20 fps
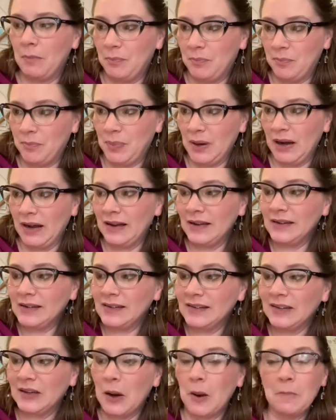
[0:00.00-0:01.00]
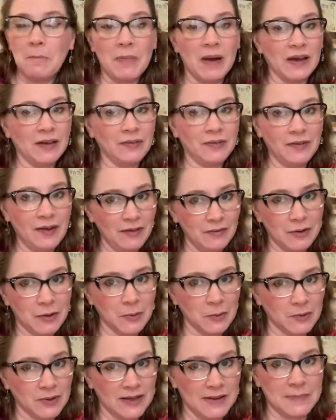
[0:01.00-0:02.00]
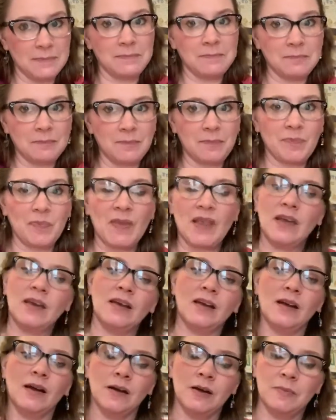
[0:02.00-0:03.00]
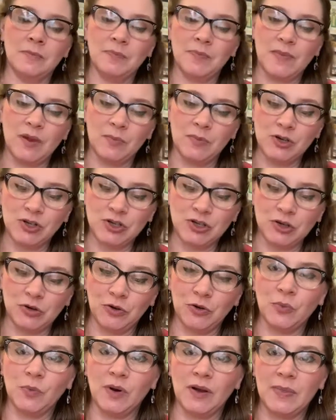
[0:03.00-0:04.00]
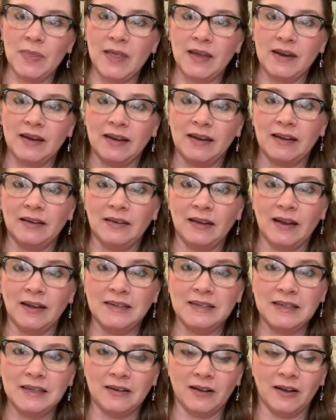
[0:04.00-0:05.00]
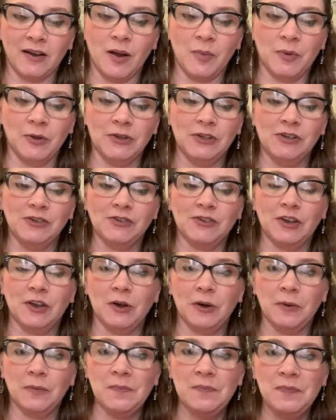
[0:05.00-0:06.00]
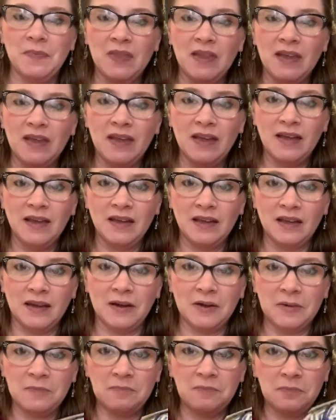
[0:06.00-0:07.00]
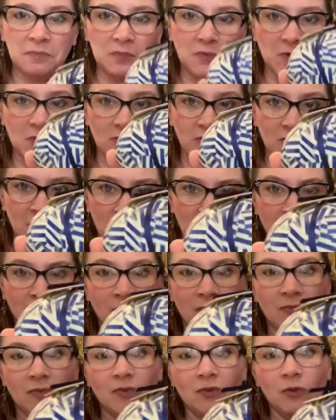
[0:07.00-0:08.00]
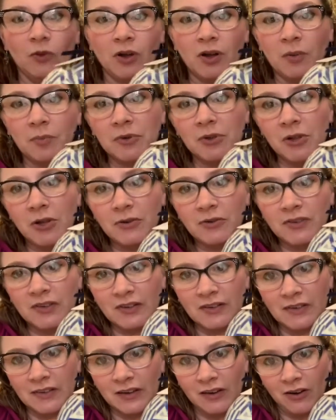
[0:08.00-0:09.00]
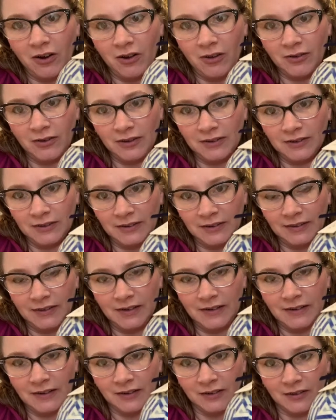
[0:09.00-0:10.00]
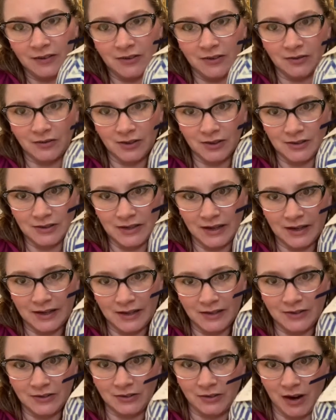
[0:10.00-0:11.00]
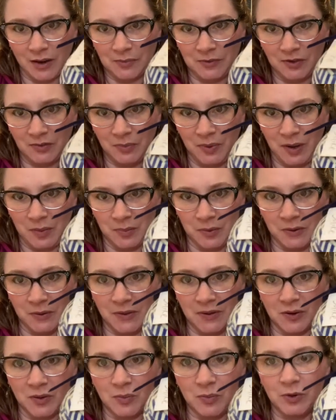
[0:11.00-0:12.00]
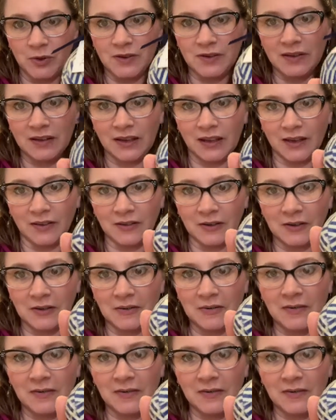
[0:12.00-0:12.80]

But my favorite one, I'm going to show you one that I did a couple of years ago. You can look up close and see all the little details of little tiny scraps of paper that are put together